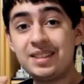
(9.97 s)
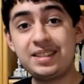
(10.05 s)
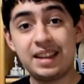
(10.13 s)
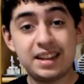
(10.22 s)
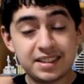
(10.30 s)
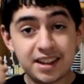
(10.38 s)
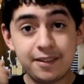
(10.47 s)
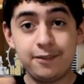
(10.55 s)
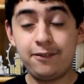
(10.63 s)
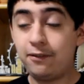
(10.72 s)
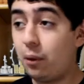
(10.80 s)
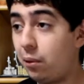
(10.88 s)
Season
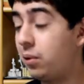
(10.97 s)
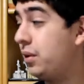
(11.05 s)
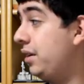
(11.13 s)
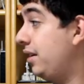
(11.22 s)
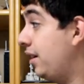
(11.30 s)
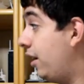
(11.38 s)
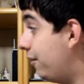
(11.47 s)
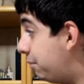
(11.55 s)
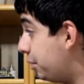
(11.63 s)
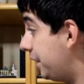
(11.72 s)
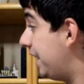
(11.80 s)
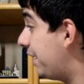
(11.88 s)
4 of
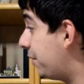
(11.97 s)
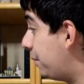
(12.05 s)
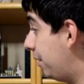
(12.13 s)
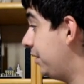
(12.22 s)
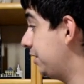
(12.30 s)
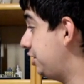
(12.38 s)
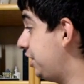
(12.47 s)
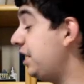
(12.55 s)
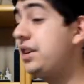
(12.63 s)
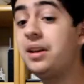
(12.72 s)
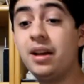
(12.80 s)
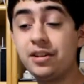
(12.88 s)

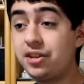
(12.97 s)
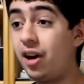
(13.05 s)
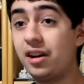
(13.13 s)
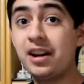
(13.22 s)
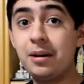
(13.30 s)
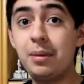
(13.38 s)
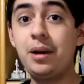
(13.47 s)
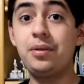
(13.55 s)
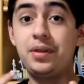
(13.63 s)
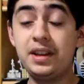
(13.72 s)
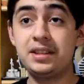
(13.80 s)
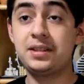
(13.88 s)
Prietology, Talking about
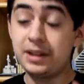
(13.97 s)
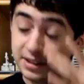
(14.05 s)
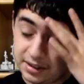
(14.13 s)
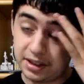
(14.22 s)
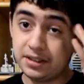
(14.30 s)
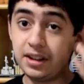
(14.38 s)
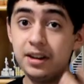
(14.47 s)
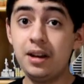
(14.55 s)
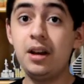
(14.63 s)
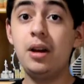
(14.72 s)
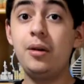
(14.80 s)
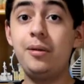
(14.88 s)
this season,
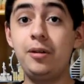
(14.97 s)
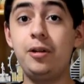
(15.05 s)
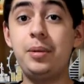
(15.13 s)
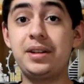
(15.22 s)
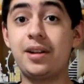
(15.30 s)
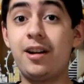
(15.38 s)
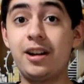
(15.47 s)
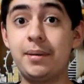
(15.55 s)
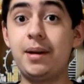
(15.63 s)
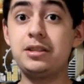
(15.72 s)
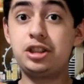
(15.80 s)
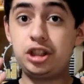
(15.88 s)
we'll be talking
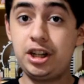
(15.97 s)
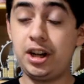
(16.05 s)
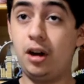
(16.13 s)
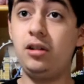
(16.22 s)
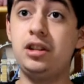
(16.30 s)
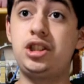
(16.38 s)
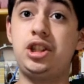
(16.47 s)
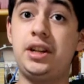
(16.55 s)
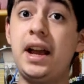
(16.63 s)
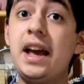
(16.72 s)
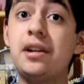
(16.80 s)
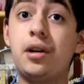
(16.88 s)
about geology
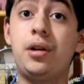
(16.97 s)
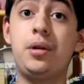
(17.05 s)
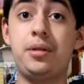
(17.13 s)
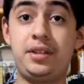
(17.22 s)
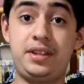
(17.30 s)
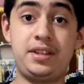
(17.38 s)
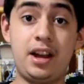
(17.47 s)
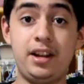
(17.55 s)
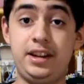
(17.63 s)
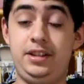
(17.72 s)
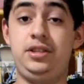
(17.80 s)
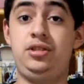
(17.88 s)
and earth
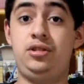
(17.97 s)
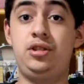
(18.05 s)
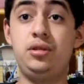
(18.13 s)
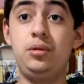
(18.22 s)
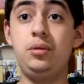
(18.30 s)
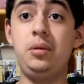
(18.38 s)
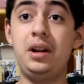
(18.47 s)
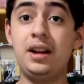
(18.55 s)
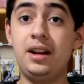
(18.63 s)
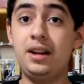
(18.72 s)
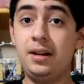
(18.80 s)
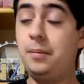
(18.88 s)
science, two
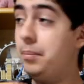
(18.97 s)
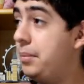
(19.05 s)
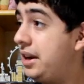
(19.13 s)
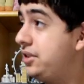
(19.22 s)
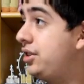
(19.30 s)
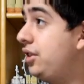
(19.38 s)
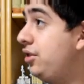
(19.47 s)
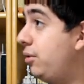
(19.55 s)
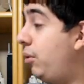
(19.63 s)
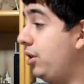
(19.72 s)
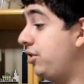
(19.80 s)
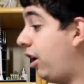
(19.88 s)
mixed into
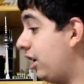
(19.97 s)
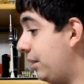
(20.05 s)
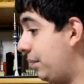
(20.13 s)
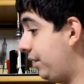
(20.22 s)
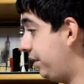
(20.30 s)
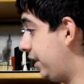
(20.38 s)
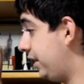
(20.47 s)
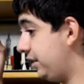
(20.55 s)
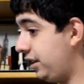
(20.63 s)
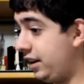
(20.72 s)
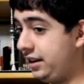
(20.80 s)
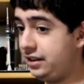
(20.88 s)
one. Talking about things
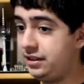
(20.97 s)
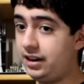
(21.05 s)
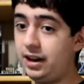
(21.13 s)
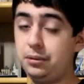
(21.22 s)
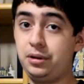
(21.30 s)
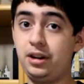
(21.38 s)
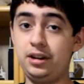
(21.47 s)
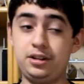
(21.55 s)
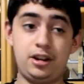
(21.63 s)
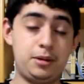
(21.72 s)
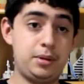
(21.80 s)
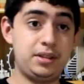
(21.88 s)
like, today we're going to
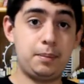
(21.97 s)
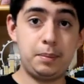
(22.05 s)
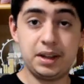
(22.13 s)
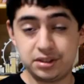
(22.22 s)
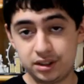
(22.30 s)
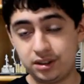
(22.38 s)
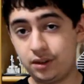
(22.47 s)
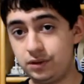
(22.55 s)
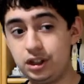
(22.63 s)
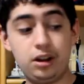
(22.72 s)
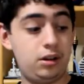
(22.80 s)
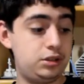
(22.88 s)
talk about the basics of
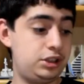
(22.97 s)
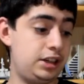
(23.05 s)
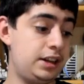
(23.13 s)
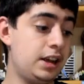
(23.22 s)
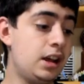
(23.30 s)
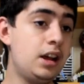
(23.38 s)
geology,